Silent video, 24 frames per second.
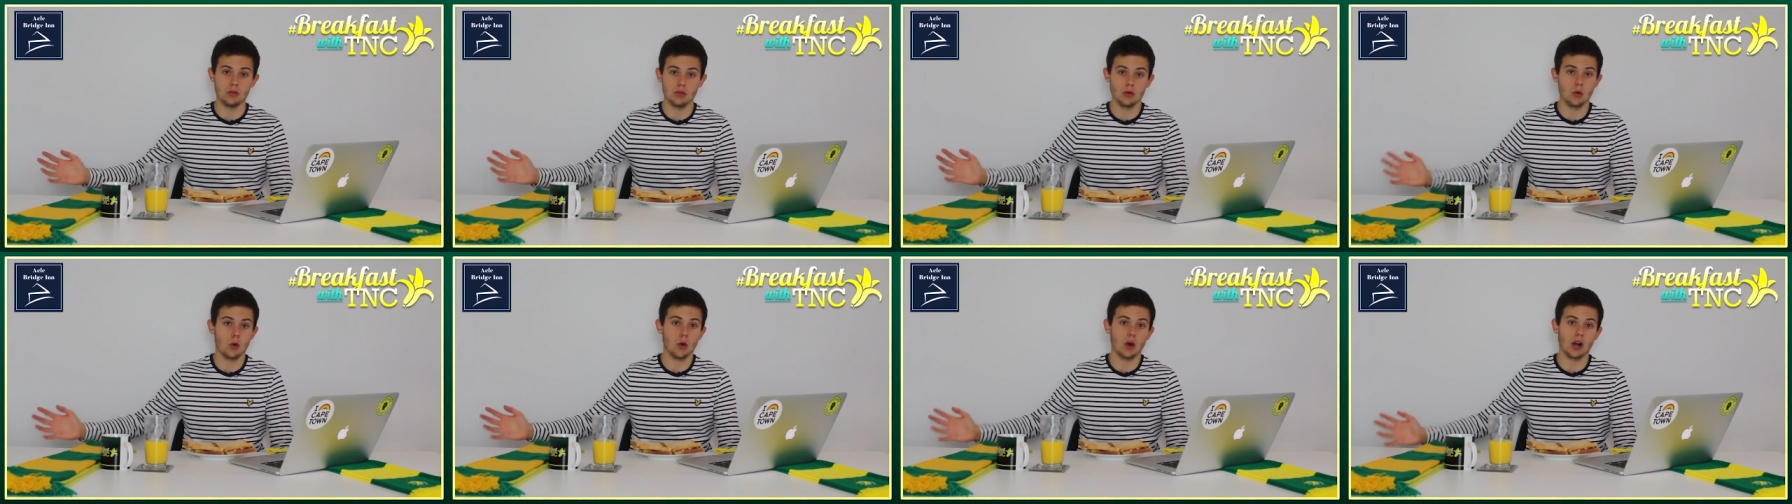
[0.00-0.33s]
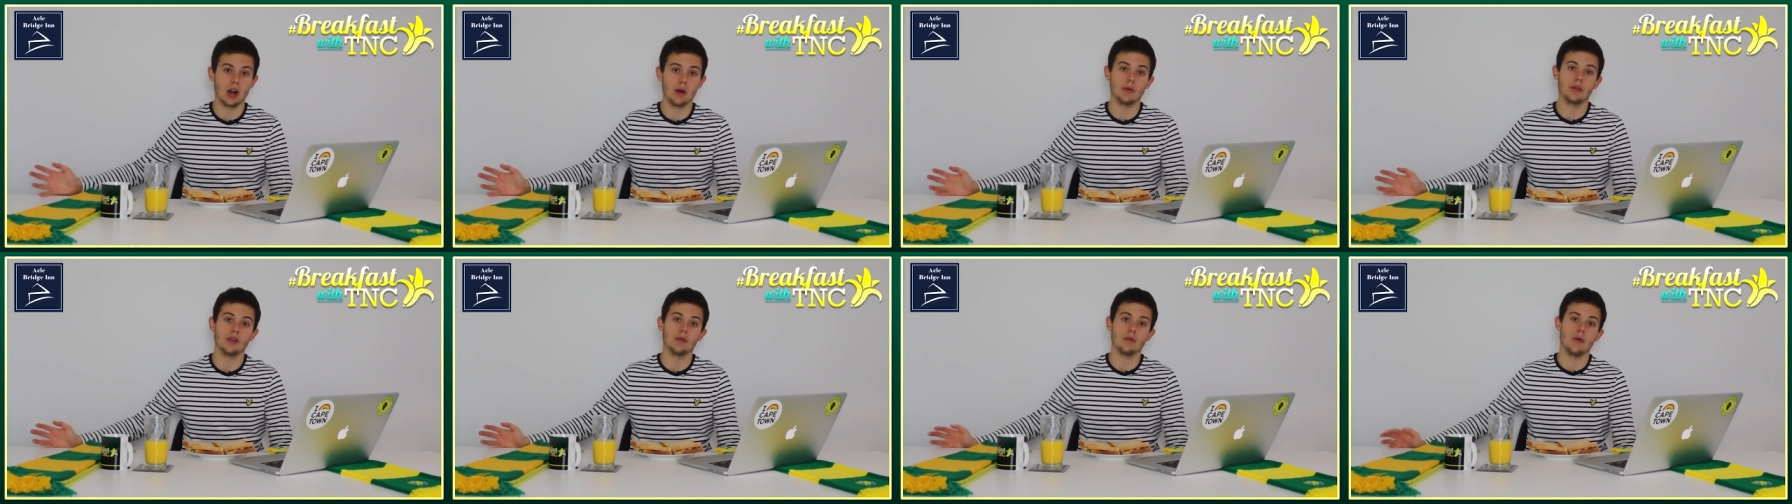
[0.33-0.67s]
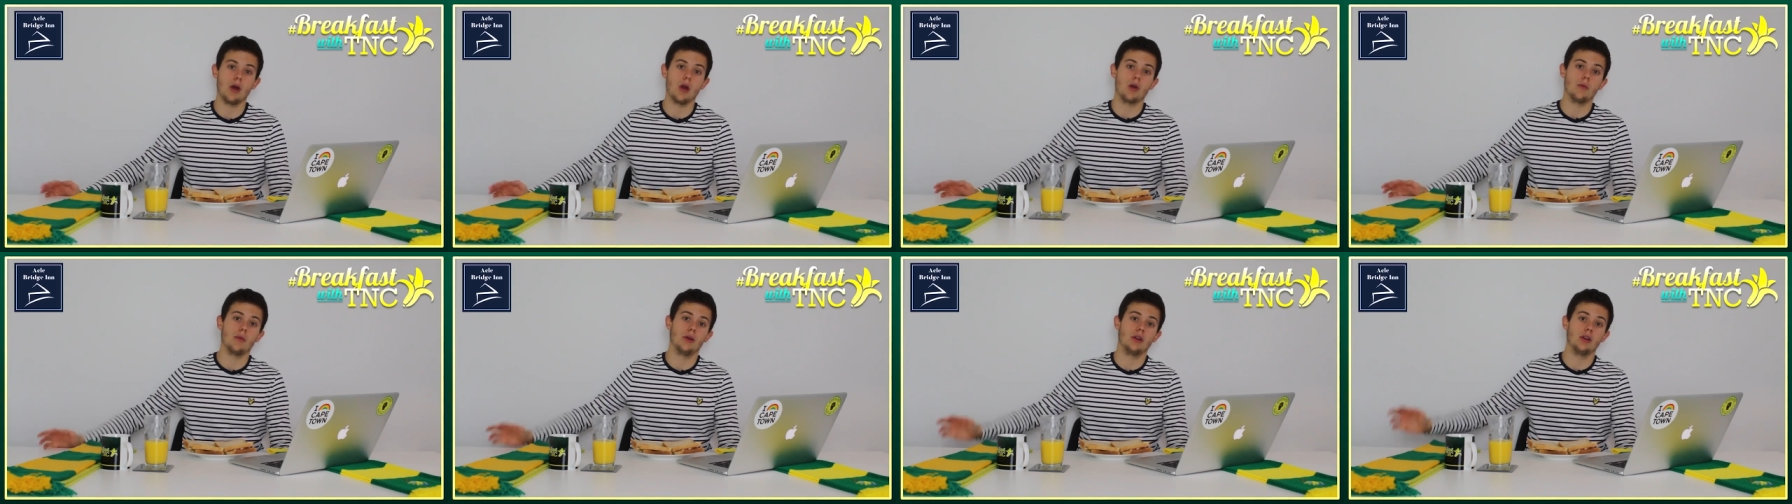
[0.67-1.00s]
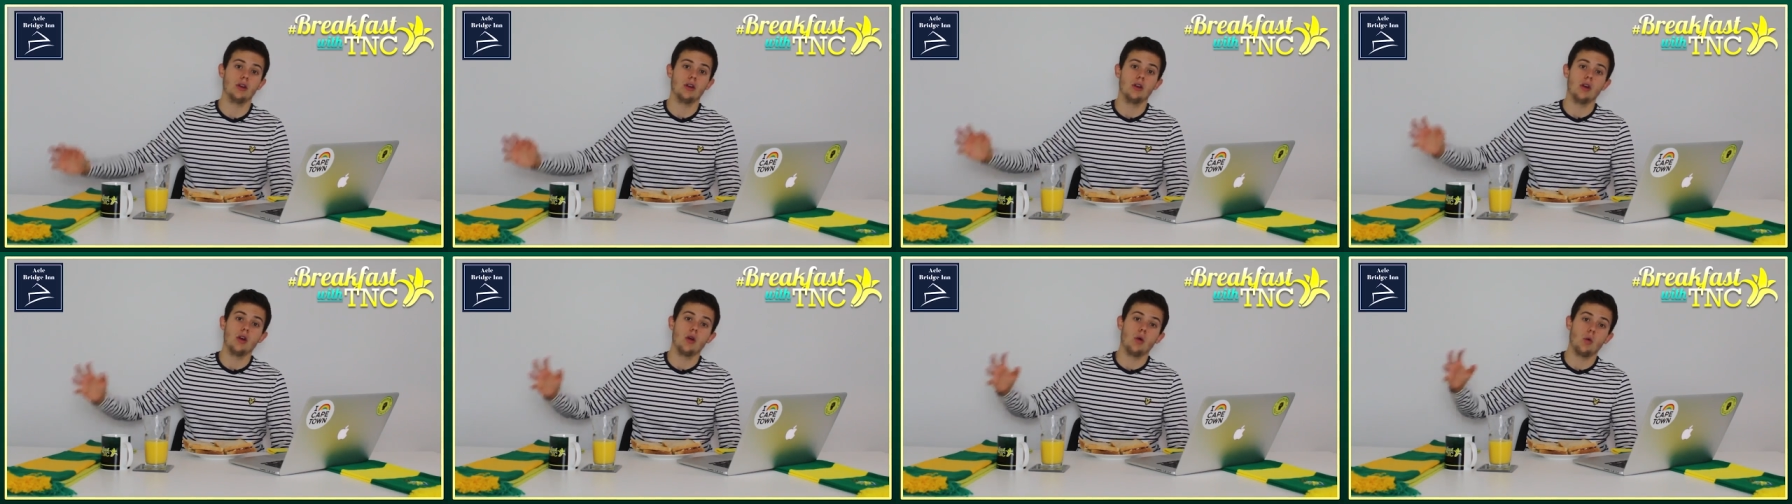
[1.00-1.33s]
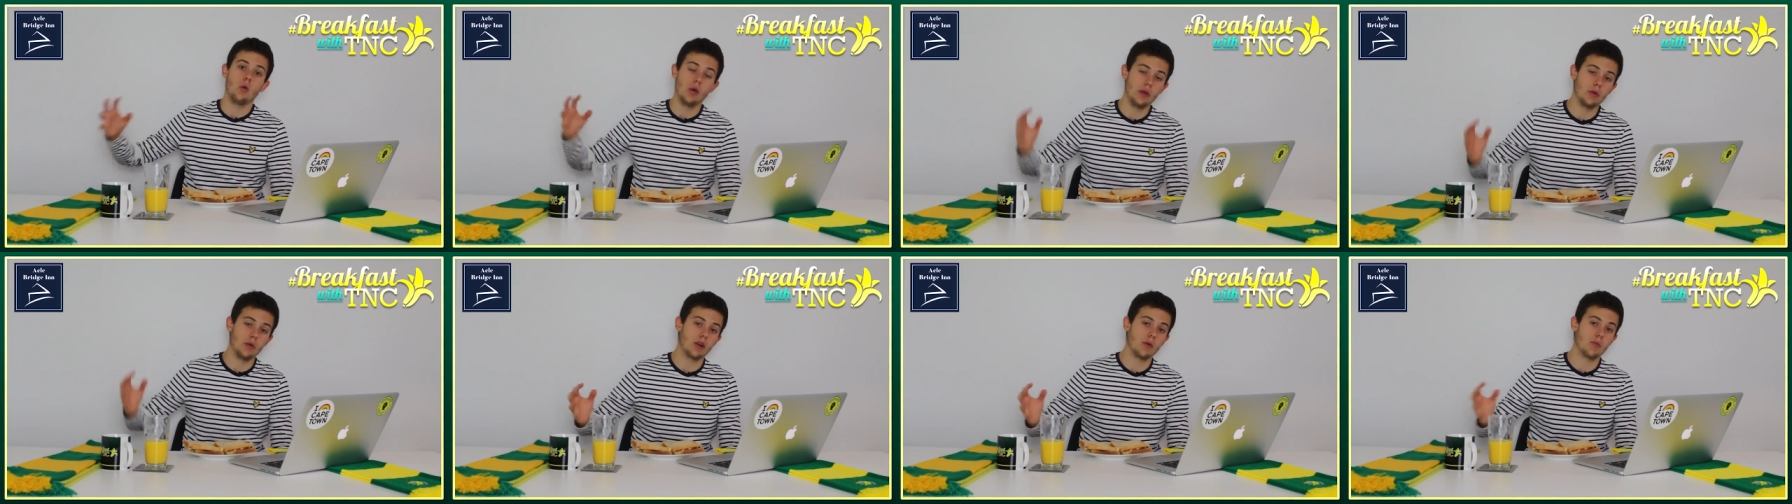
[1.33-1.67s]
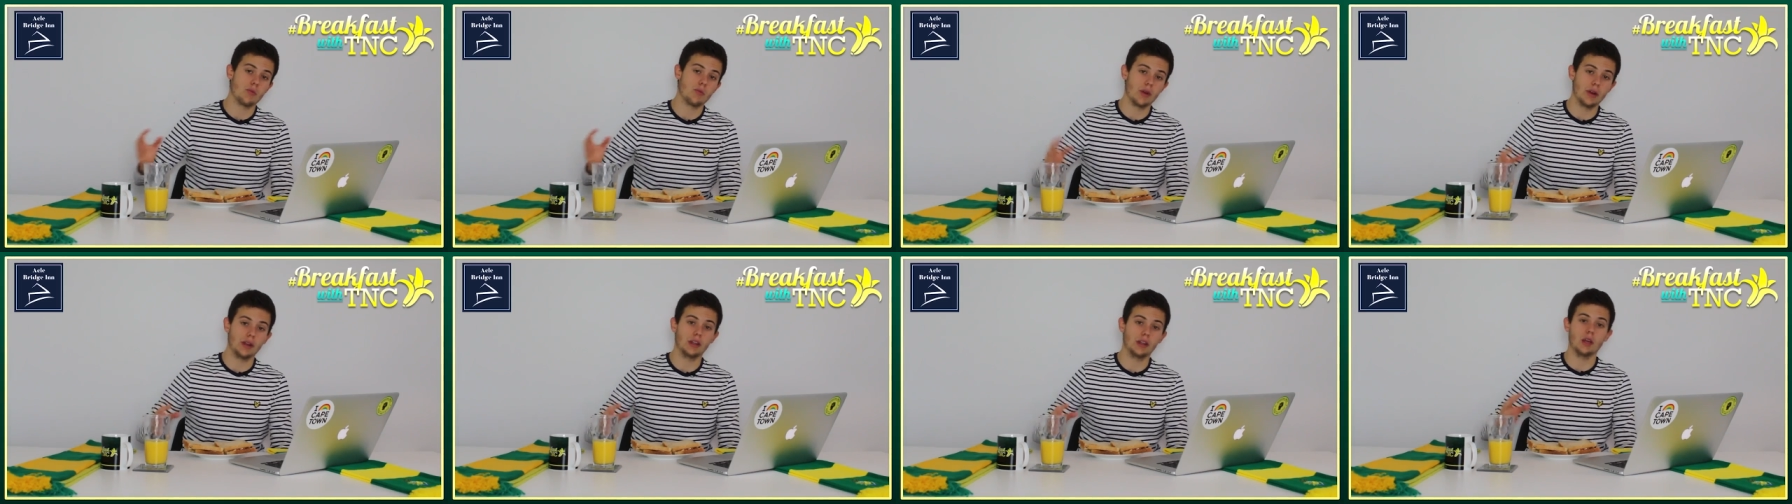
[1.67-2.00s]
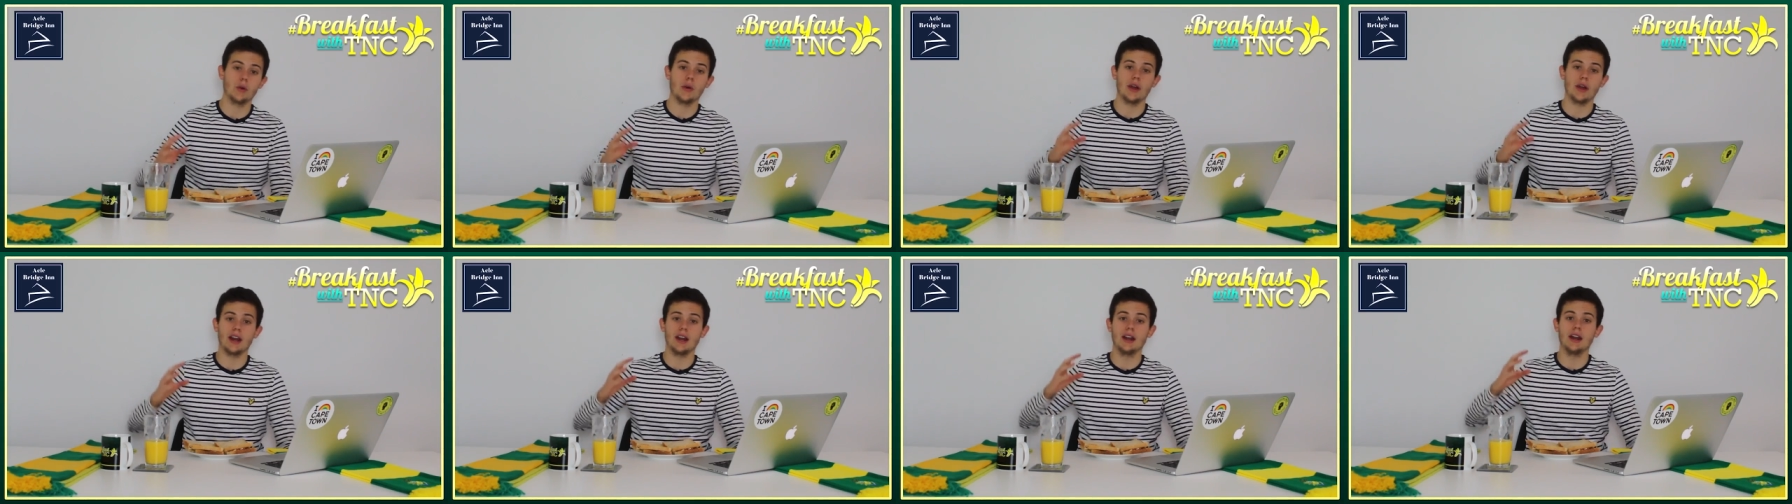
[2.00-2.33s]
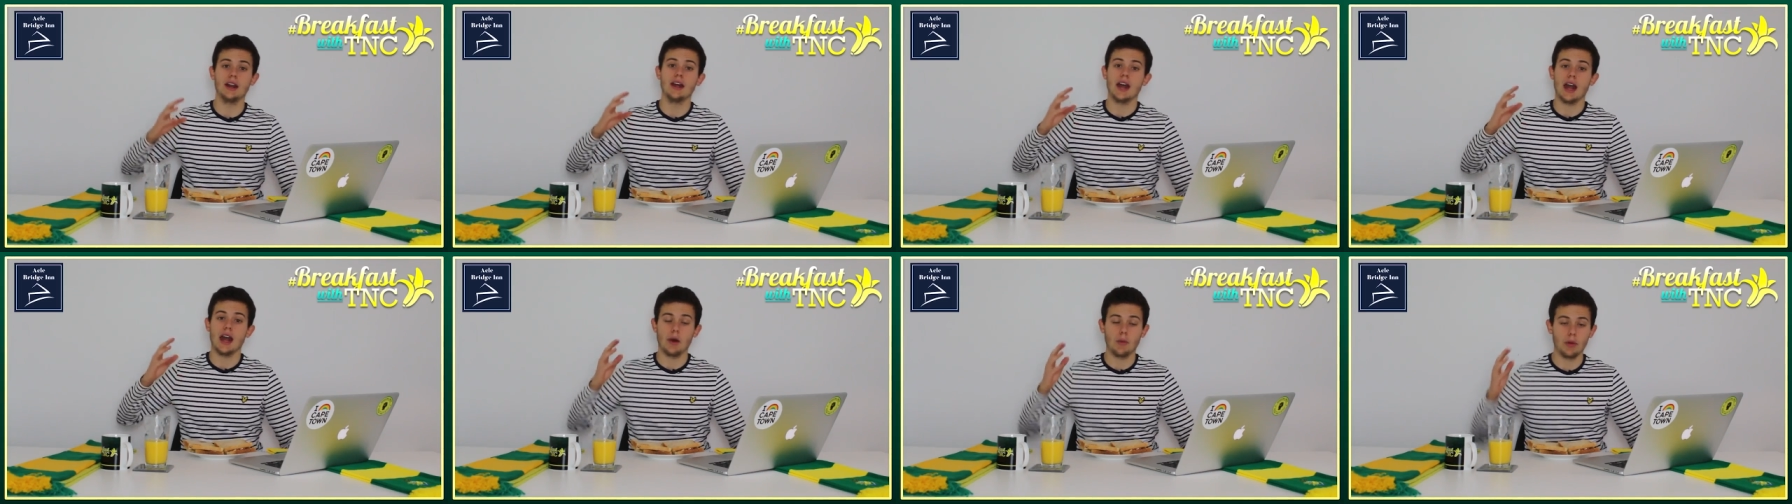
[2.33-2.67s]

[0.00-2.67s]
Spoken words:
your club at the moment. We want to bring you in